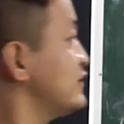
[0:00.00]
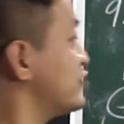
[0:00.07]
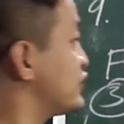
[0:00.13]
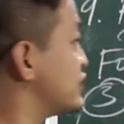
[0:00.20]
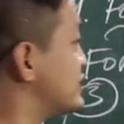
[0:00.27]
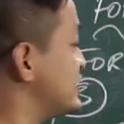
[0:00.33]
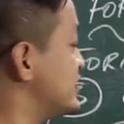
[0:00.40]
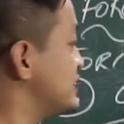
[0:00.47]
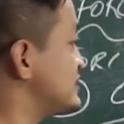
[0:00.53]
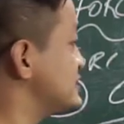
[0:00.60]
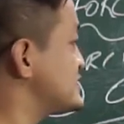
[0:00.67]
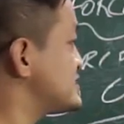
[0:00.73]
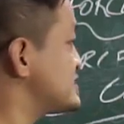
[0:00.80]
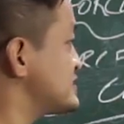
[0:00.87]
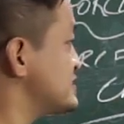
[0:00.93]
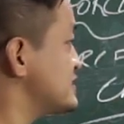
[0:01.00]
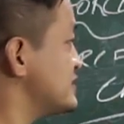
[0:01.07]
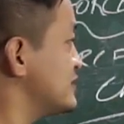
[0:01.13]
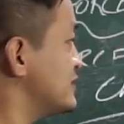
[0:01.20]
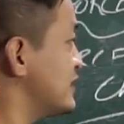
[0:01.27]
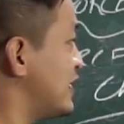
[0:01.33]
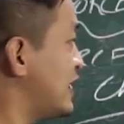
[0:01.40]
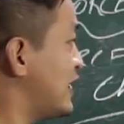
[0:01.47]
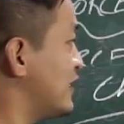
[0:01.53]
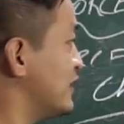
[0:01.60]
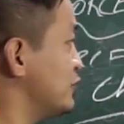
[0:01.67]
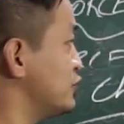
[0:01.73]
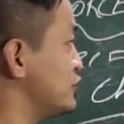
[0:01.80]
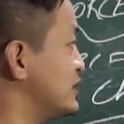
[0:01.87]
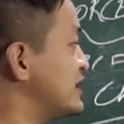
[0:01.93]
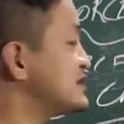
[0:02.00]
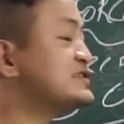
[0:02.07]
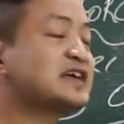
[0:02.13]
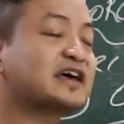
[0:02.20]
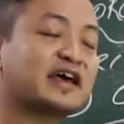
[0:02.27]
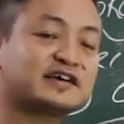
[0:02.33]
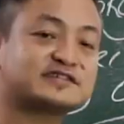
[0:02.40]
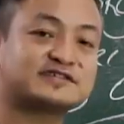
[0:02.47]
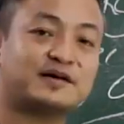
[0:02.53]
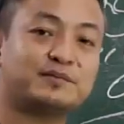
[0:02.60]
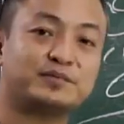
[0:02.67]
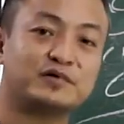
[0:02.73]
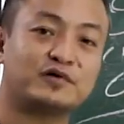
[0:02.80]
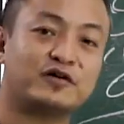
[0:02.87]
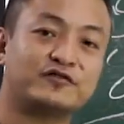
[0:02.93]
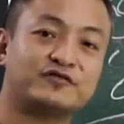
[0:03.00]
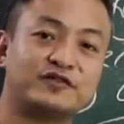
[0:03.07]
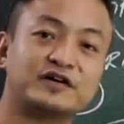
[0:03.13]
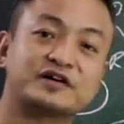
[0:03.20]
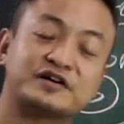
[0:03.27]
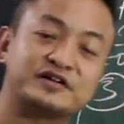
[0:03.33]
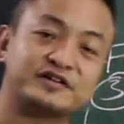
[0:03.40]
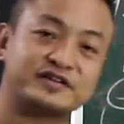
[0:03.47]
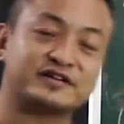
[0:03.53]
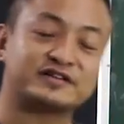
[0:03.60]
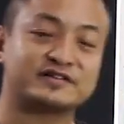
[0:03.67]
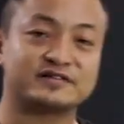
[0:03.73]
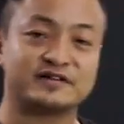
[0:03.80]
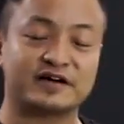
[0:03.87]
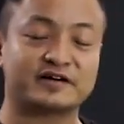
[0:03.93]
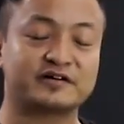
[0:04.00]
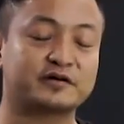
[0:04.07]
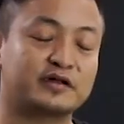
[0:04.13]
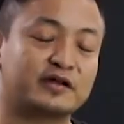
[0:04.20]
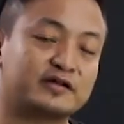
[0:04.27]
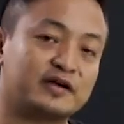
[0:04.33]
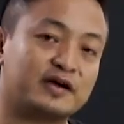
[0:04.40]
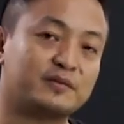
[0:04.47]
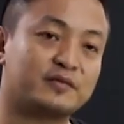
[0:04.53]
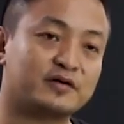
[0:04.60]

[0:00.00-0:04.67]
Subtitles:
for this, let's take example of a cricket game,